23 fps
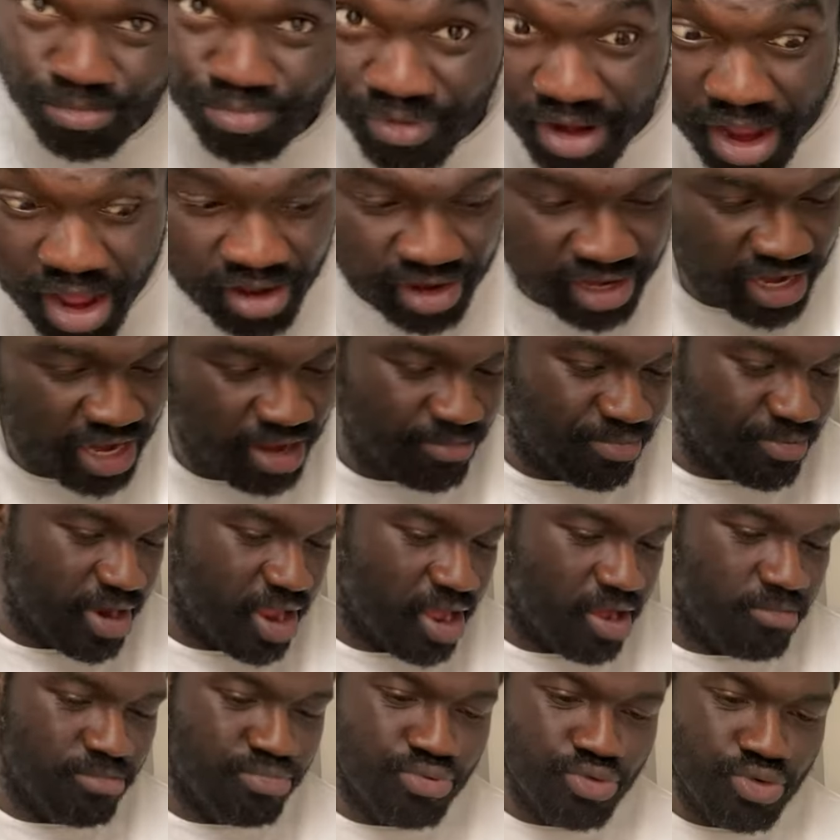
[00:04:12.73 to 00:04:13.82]
it brown, clay
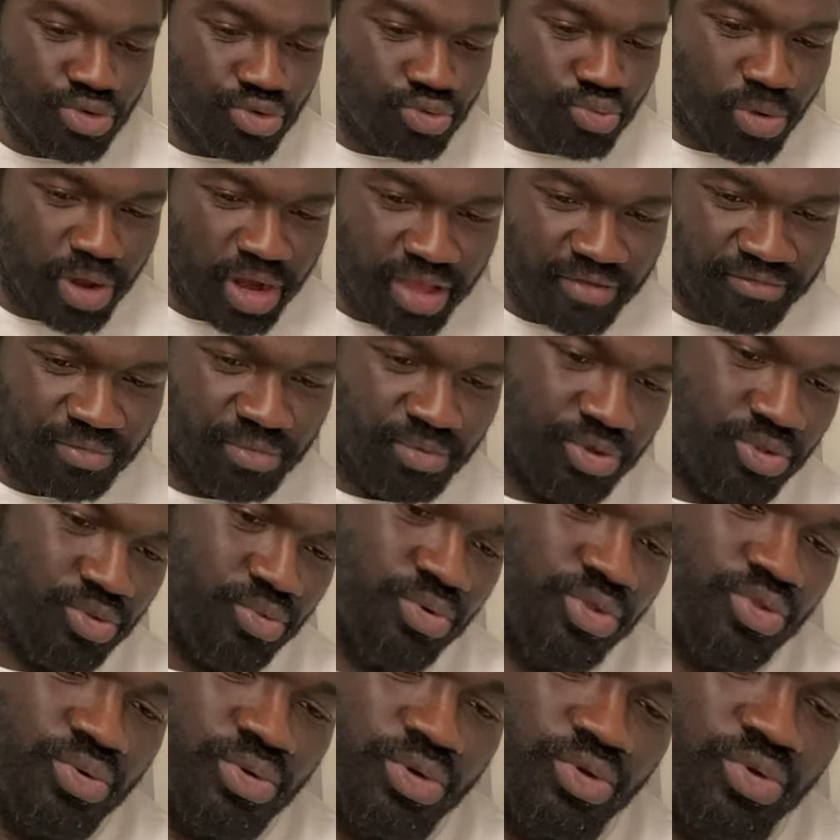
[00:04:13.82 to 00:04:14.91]
brown, Bruges, whatever. What,
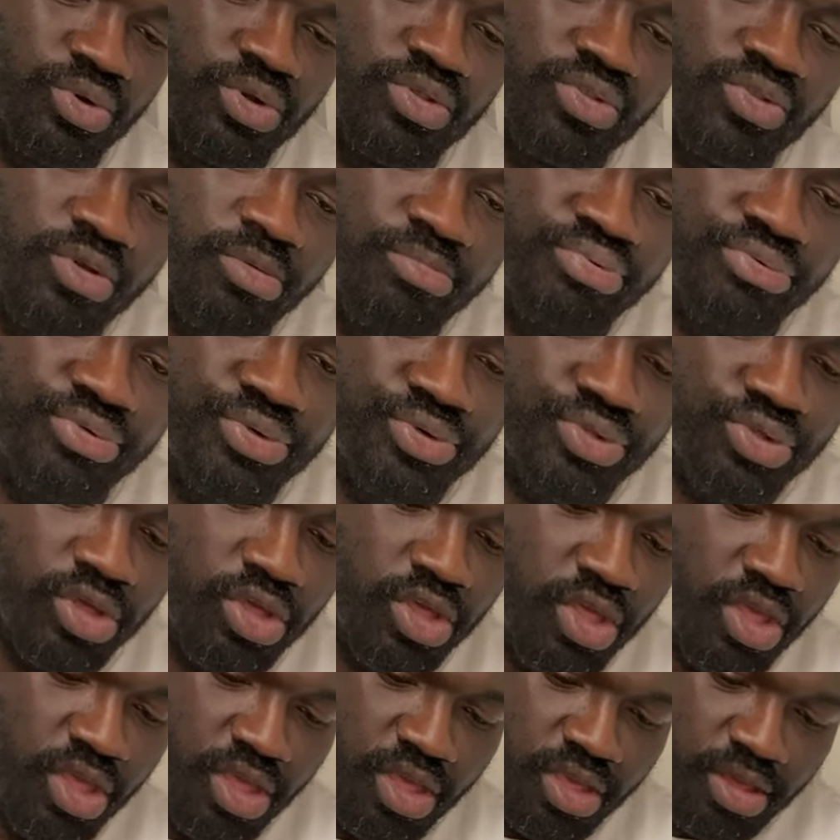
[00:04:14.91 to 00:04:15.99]
what you want to call it? It's not Bruges,
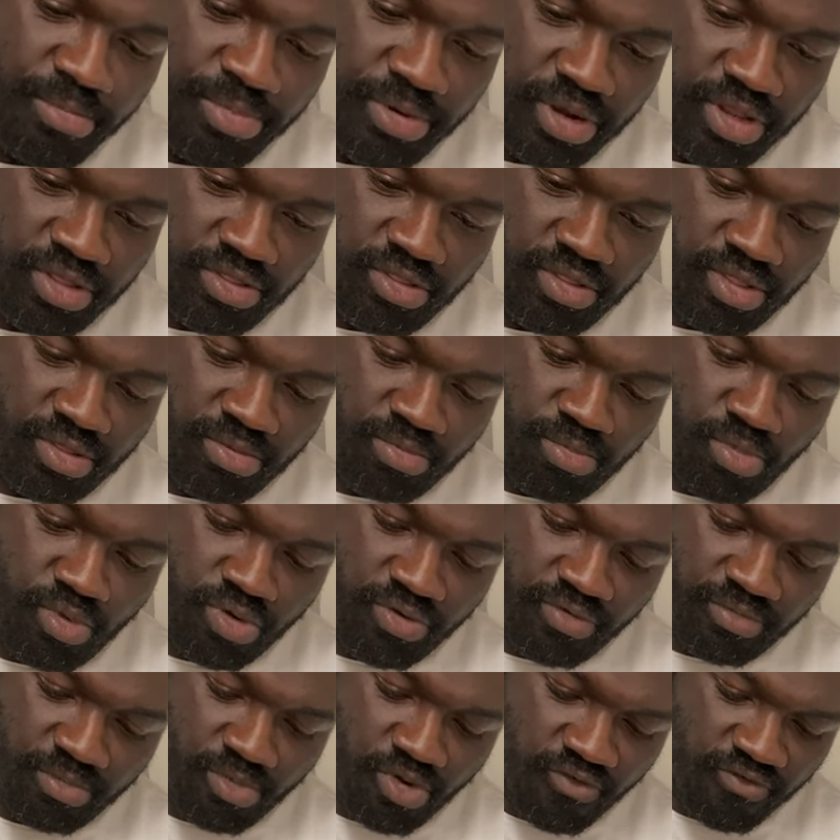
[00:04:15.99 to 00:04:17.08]
but it's, it's,
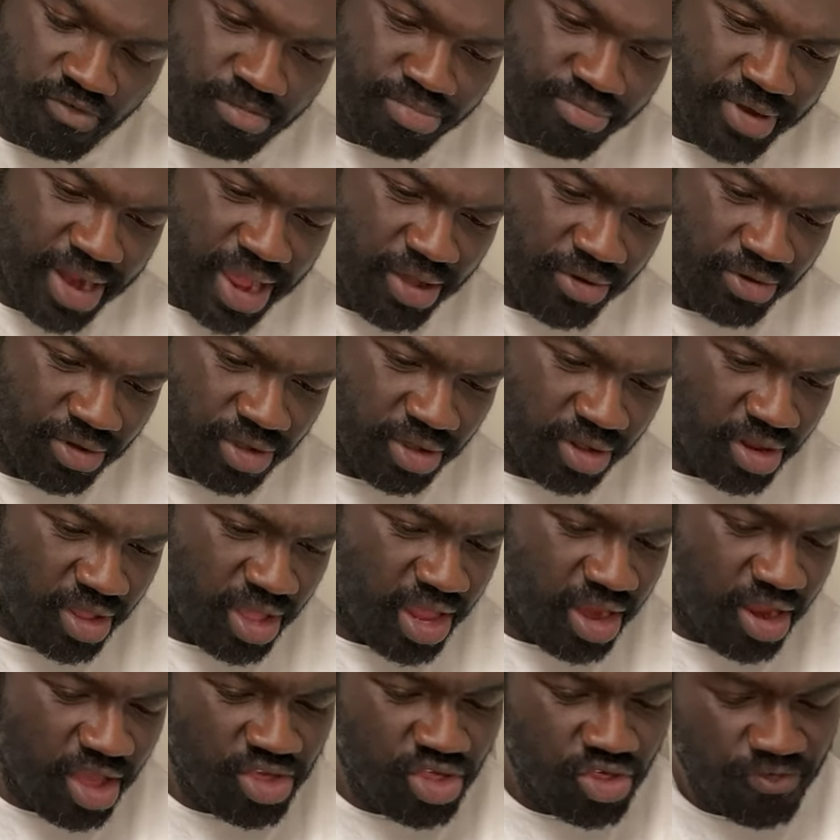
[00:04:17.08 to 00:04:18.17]
more more of a brown color.
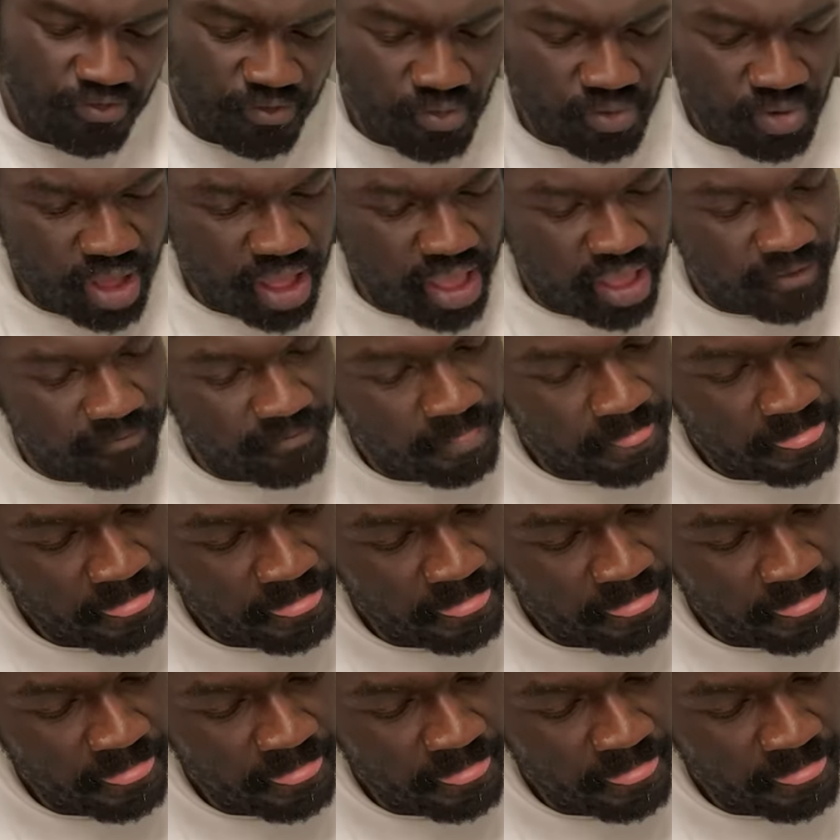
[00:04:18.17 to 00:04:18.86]
And I just feel like,